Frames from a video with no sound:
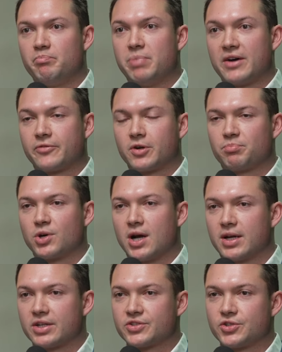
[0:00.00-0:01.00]
buffered
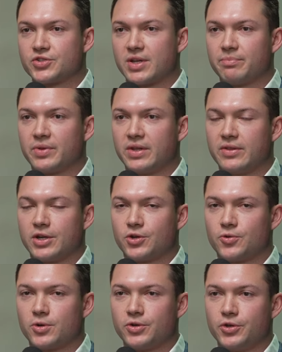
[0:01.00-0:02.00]
products are something that are